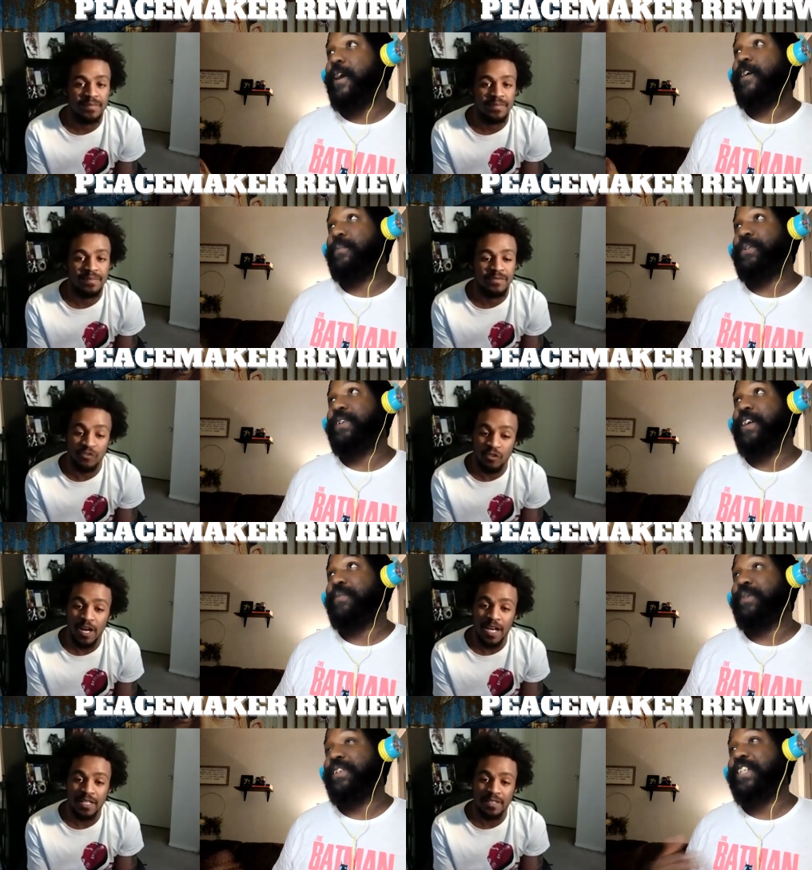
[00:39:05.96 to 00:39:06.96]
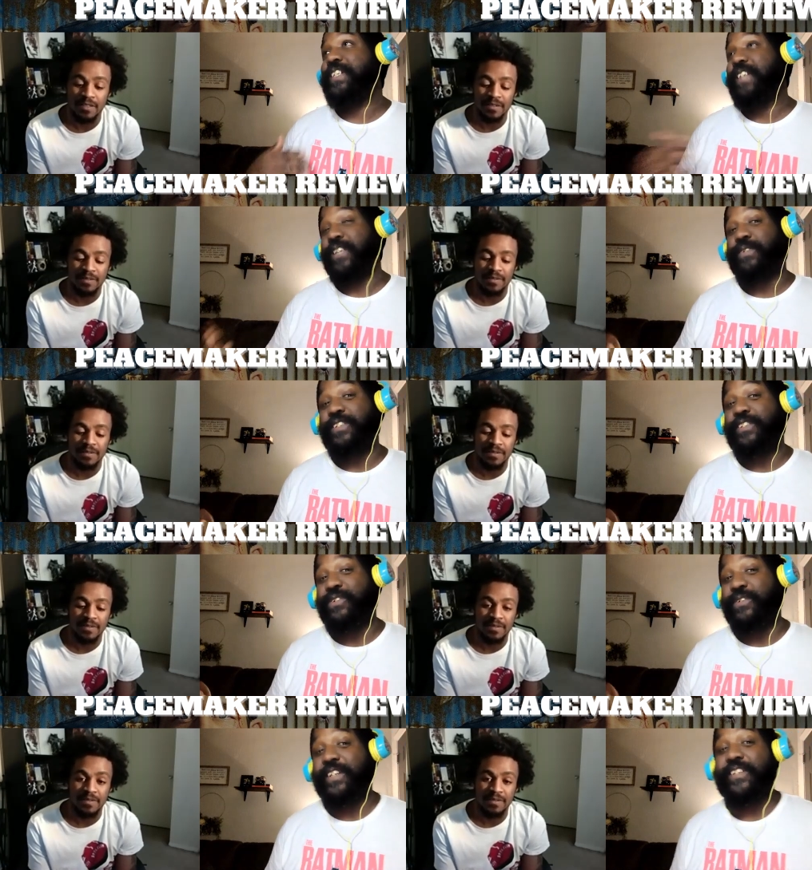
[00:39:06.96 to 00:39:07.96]
Speaker 1: a couple of times right. because like she likes what he's
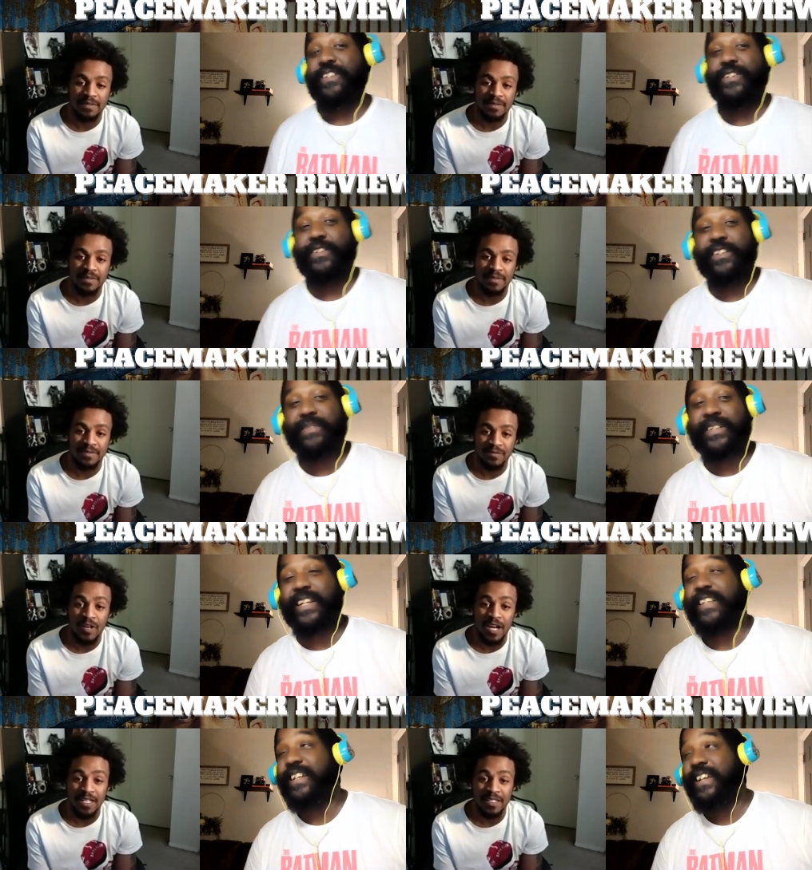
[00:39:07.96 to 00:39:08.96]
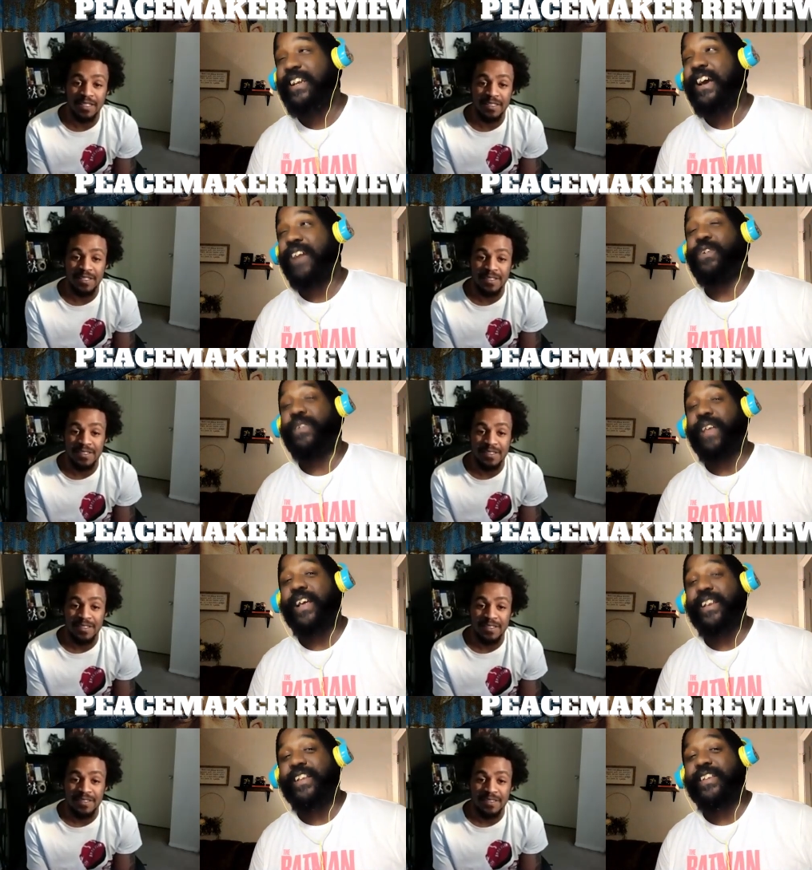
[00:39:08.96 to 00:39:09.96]
doing. So you know what I mean? Yeah. Like I feel
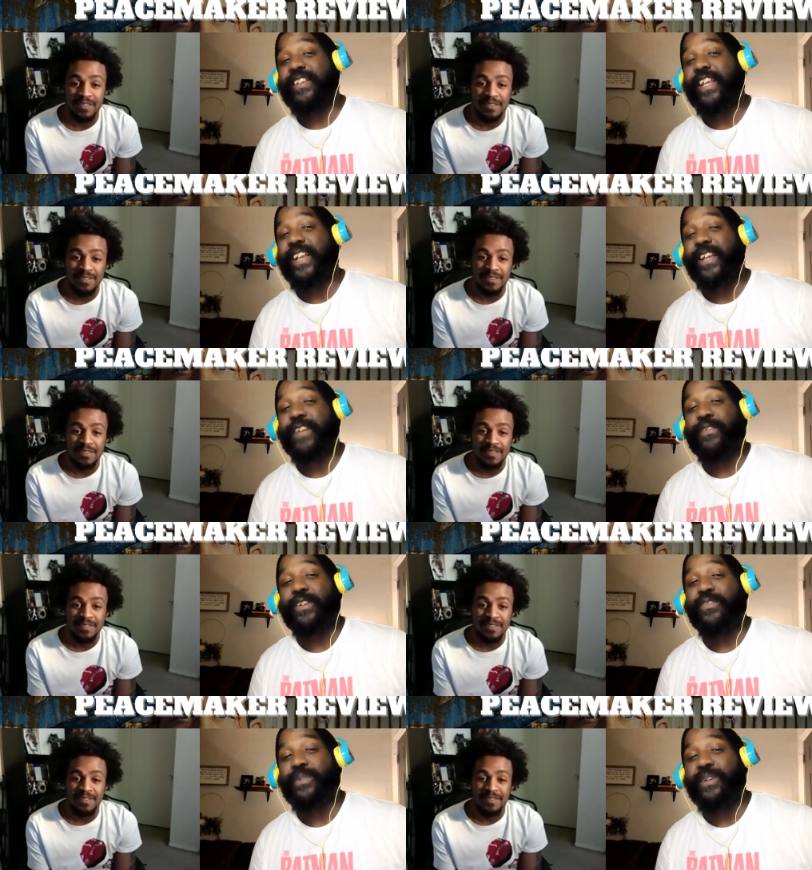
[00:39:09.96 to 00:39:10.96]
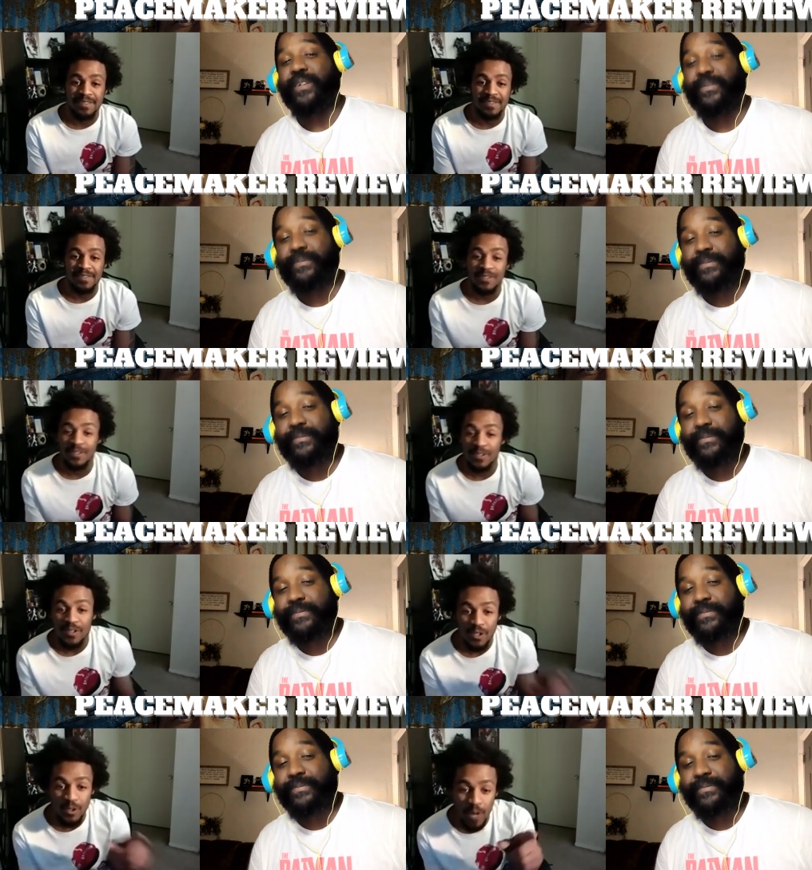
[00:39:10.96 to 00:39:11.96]
that in this in that in that trailer from her.
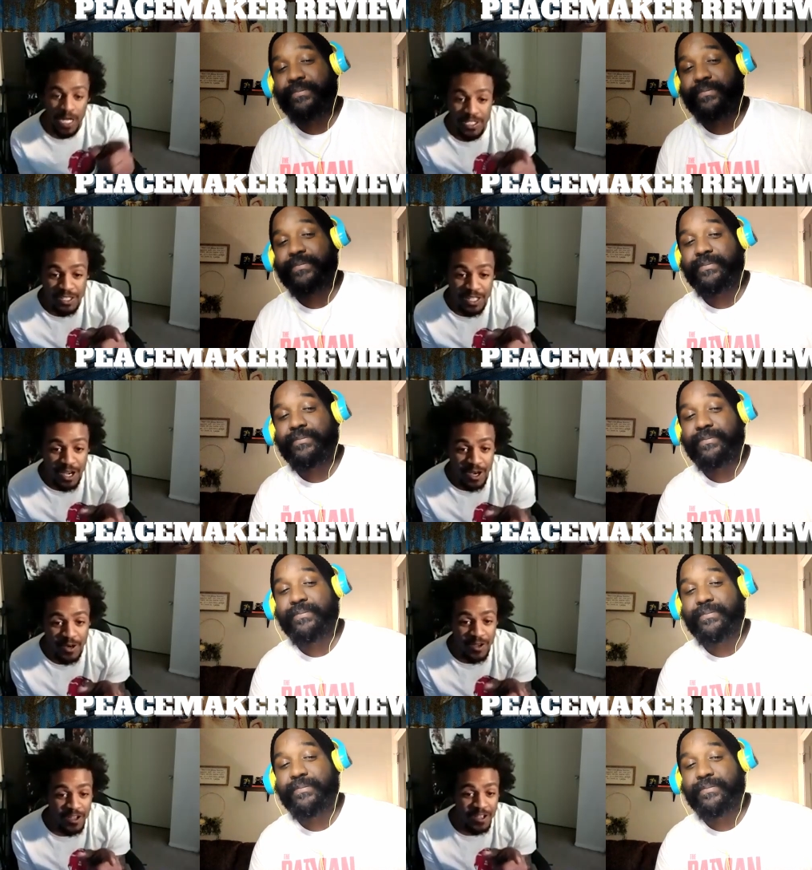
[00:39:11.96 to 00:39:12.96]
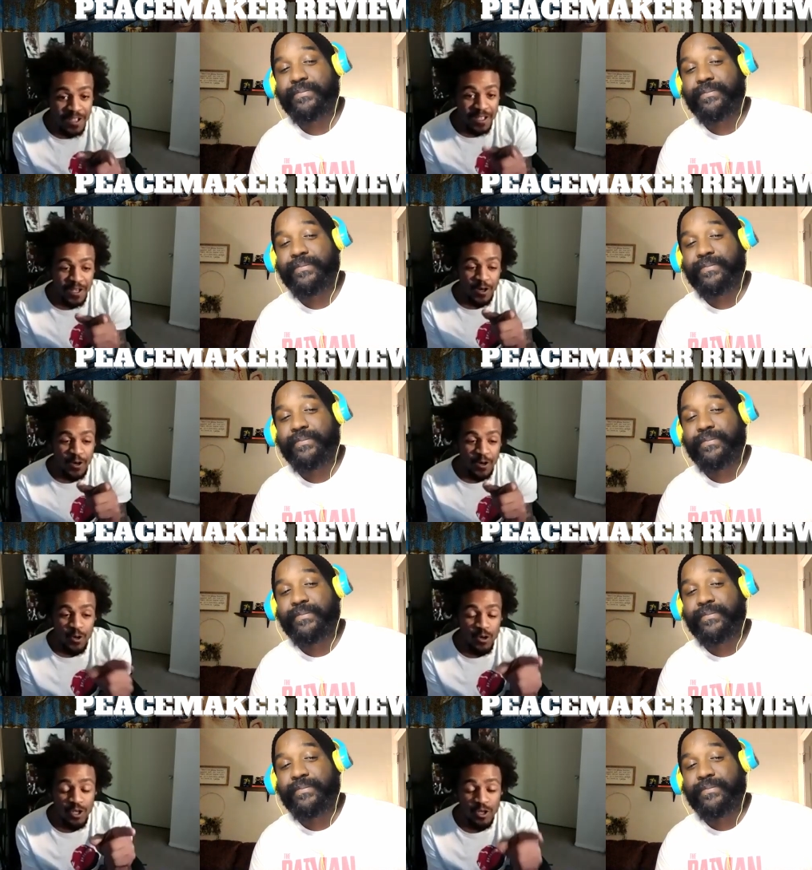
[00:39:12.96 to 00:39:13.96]
Speaker 2: Question though,
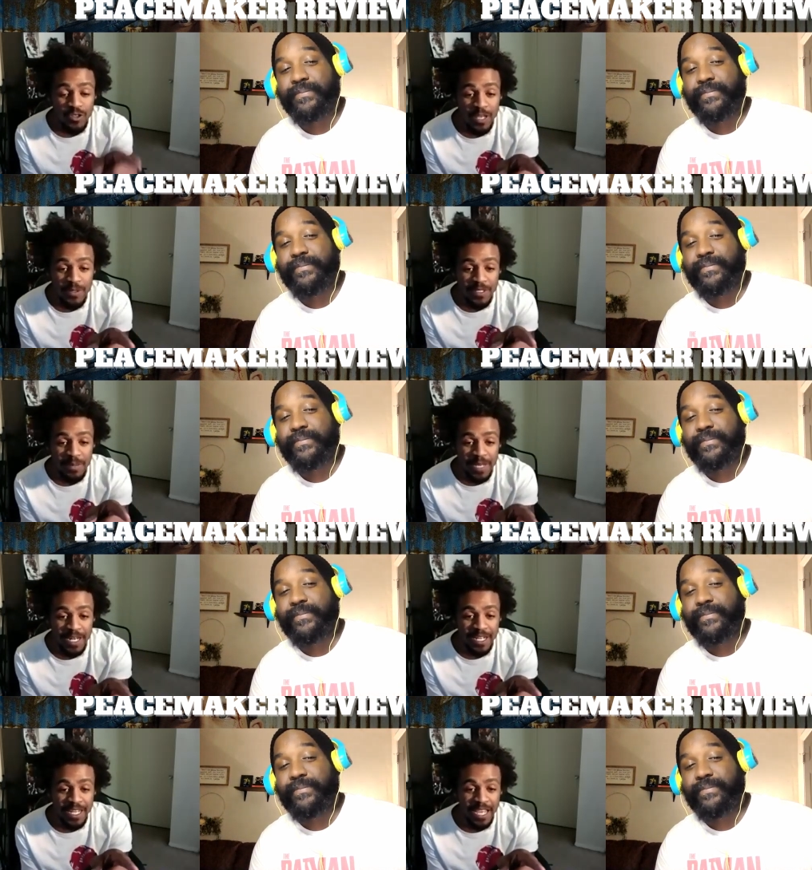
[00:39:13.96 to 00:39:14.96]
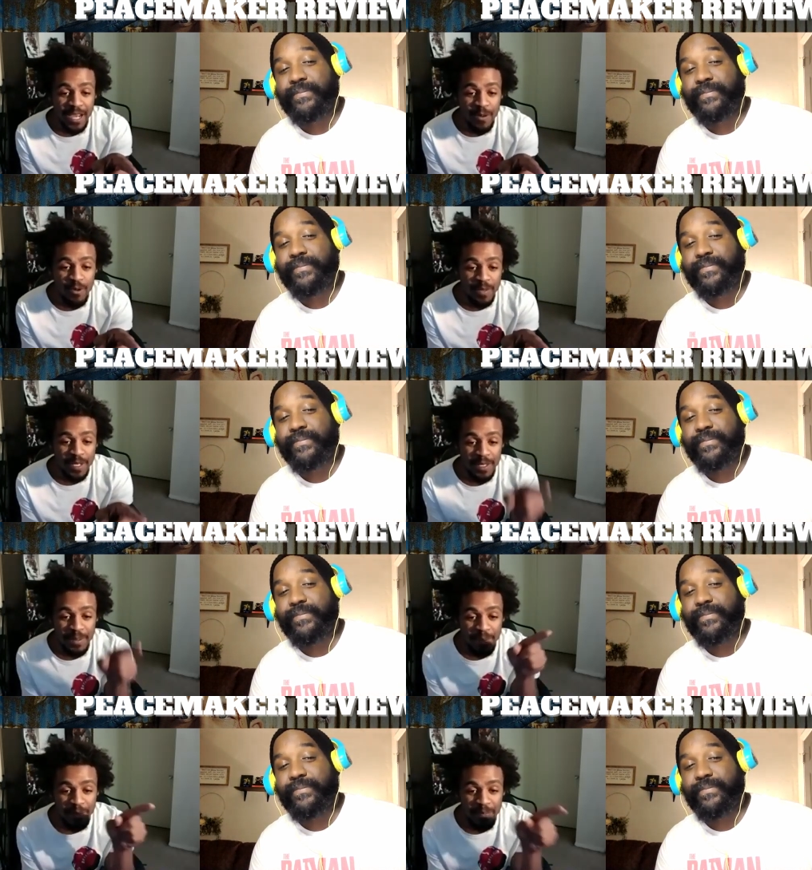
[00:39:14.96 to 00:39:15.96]
who do you think was the better Catwoman,
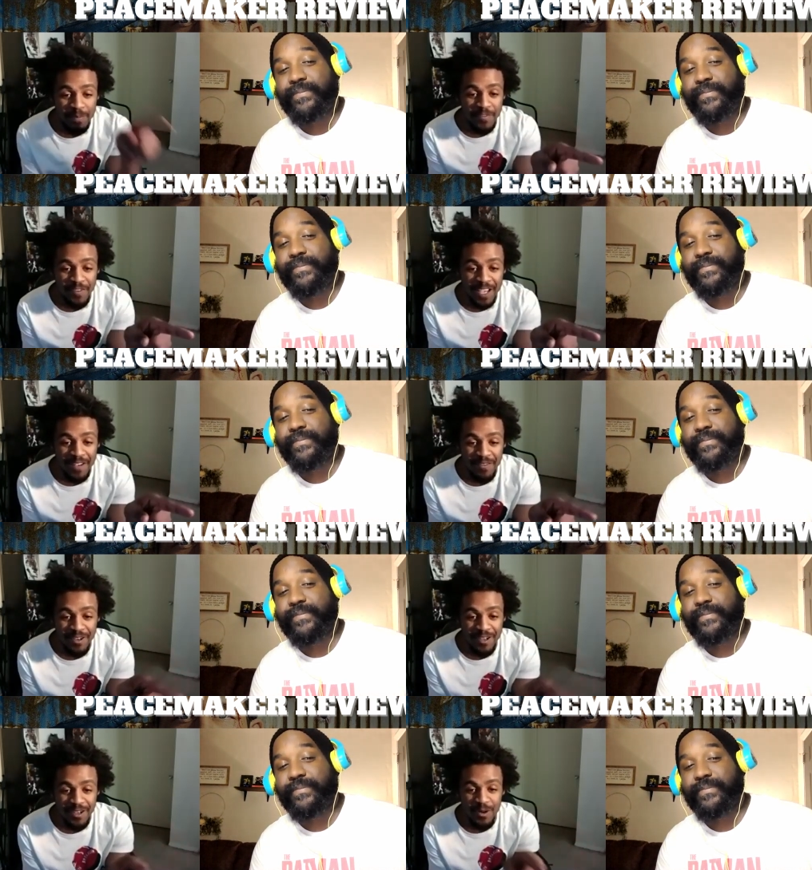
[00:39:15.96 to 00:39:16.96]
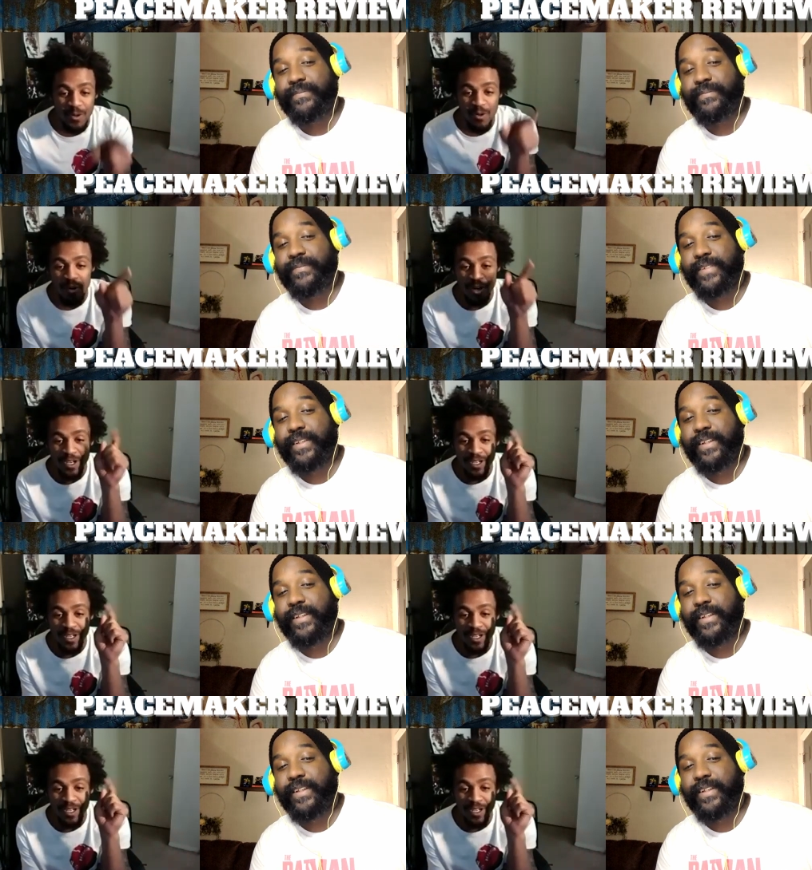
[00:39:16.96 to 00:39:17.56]
Pfeiffer or